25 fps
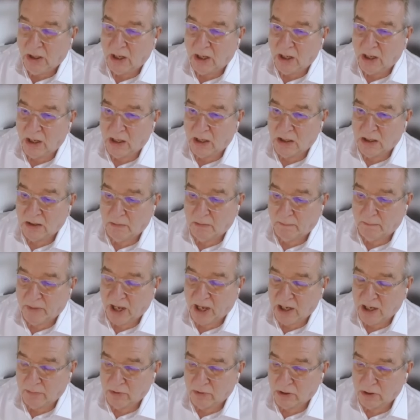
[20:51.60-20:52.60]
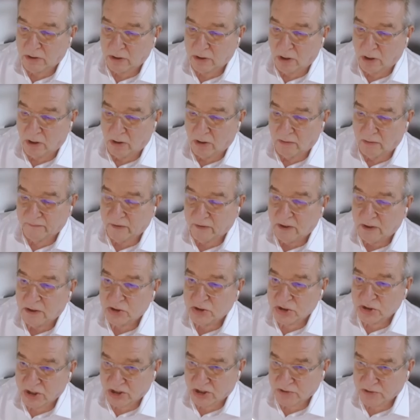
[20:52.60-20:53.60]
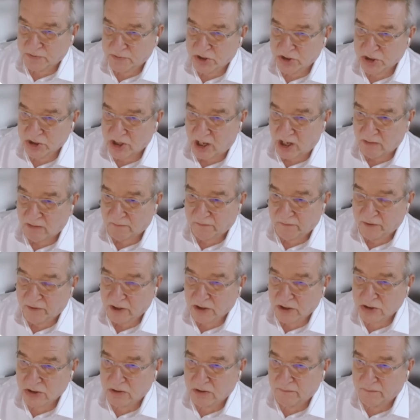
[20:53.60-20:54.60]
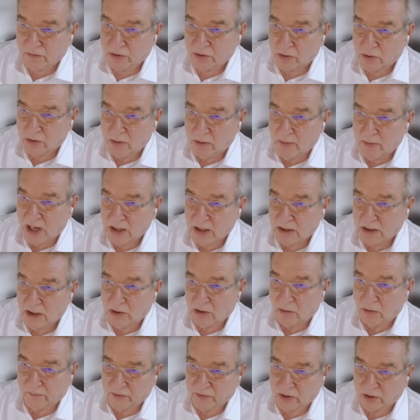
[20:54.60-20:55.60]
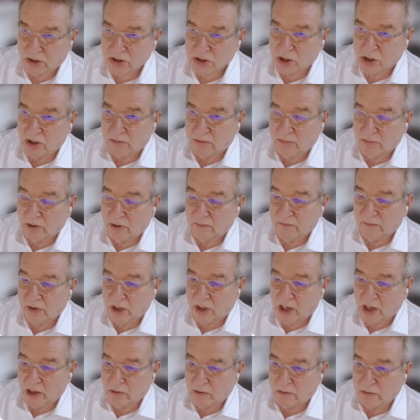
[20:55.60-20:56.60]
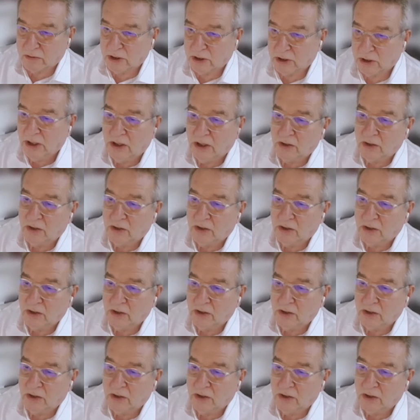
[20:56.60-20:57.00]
a payment of 6% fixed for the remaining, or for the term of the loan.